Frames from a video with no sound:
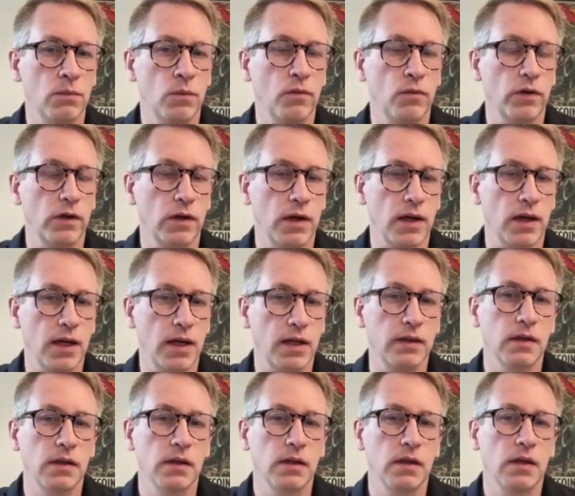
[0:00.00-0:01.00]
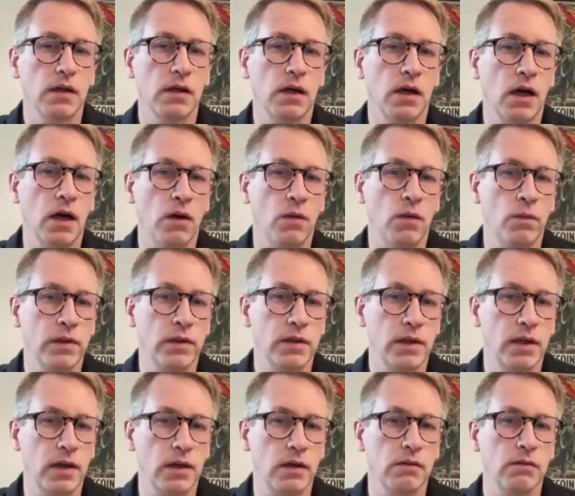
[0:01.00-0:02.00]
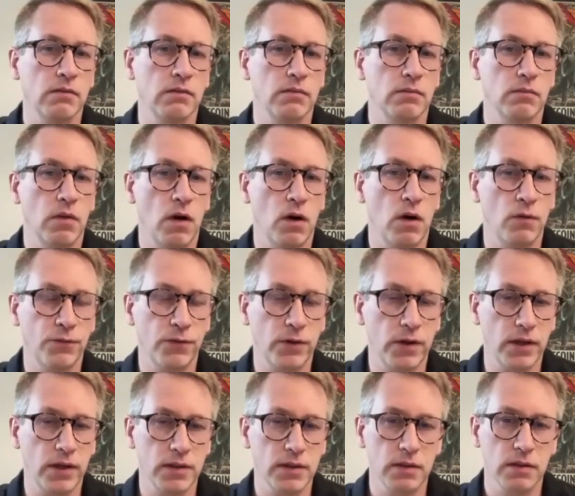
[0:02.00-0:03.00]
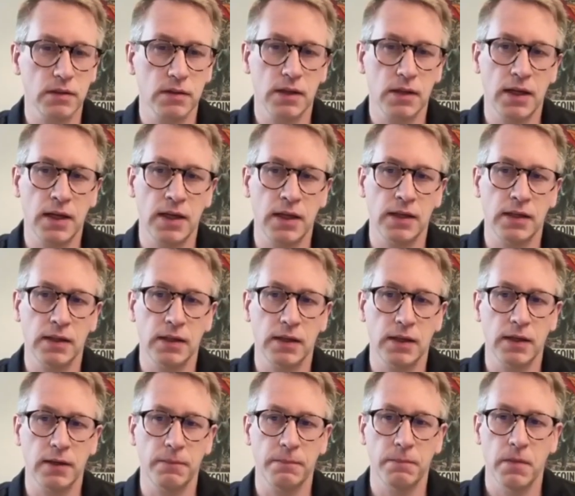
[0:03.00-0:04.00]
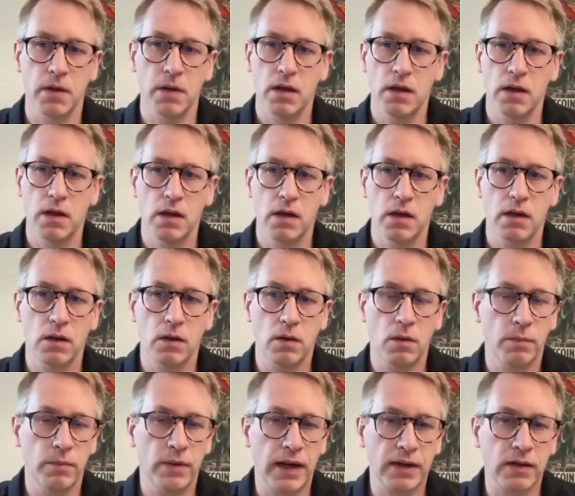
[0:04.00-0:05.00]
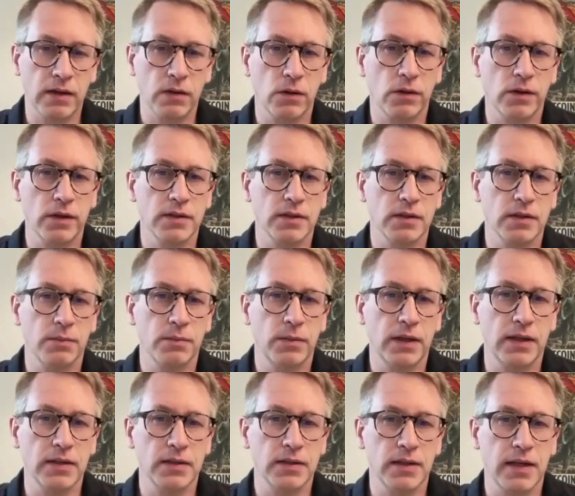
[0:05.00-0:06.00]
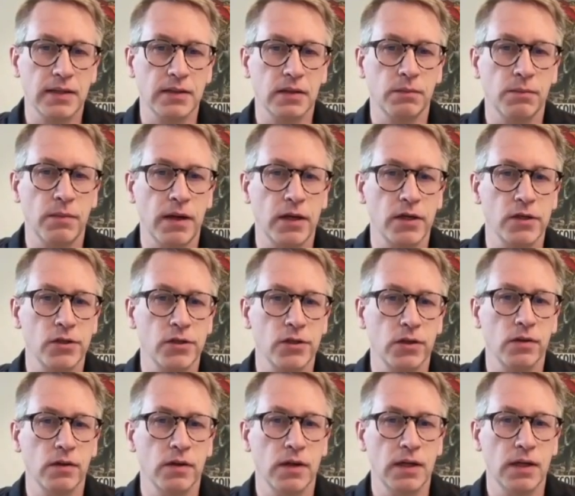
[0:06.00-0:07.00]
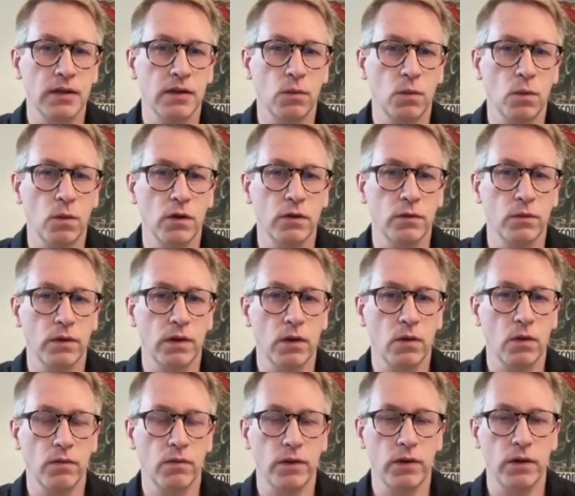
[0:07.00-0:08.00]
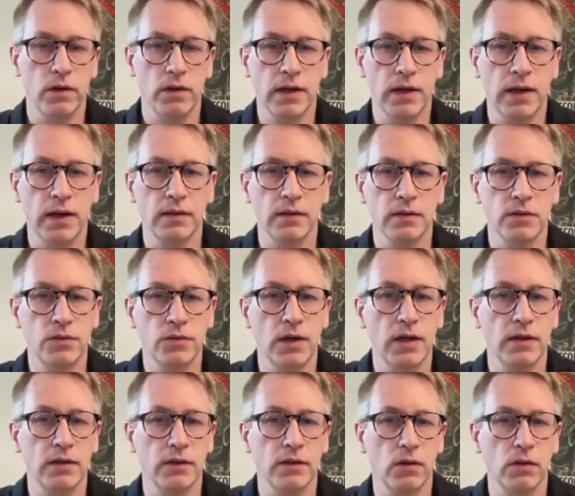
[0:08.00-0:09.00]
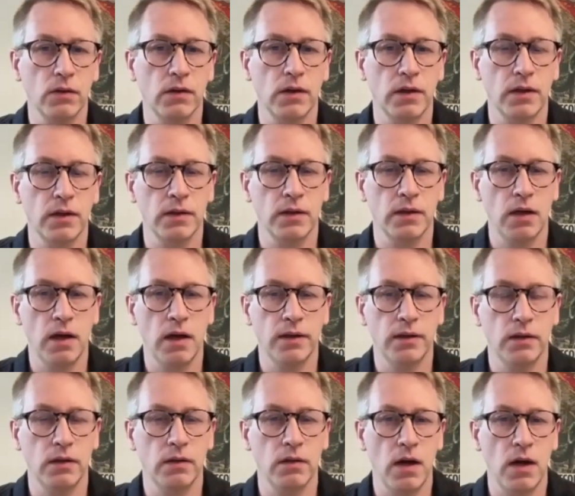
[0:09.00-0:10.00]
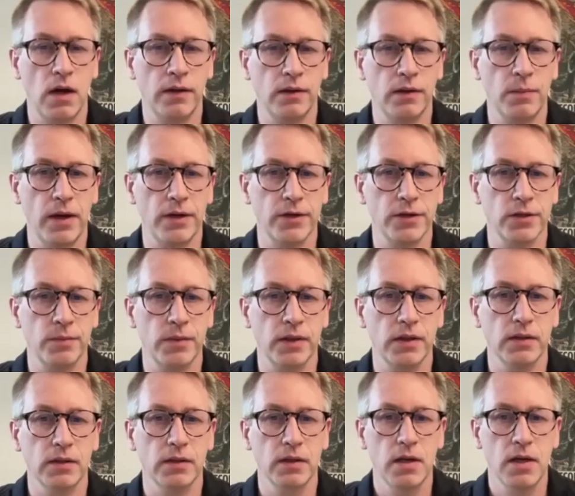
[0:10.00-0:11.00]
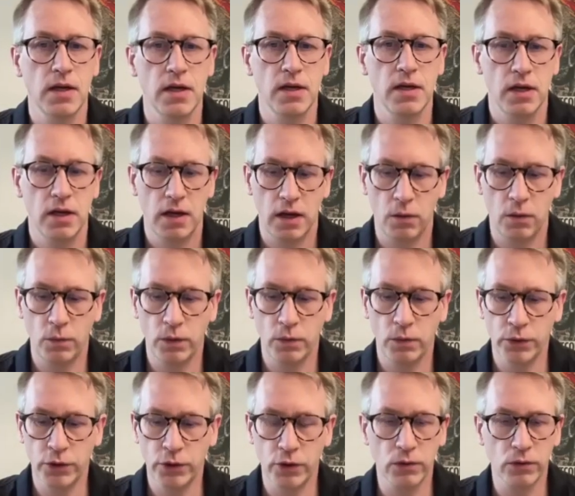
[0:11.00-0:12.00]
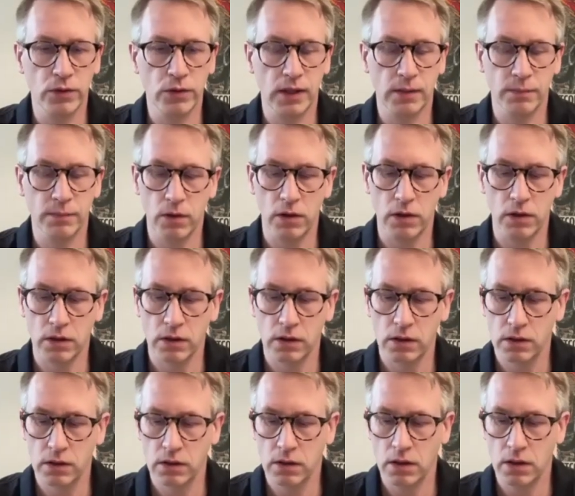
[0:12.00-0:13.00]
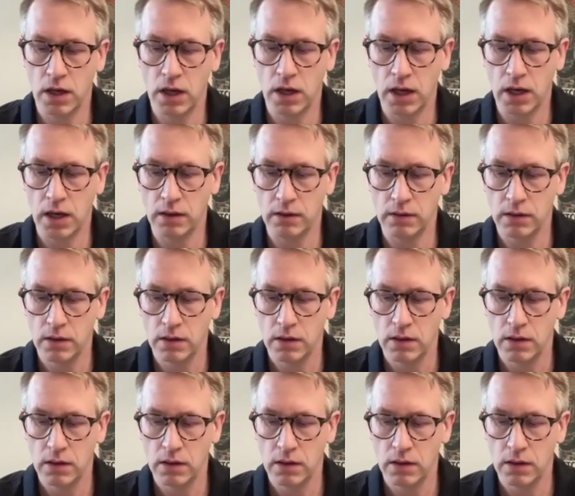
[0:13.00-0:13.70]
moving ahead uh, with their offerings, and um, BlackRock is the biggest asset manager in the world with over nine trillion dollar in under under management. Uh, what what do you think, Marc? Uh,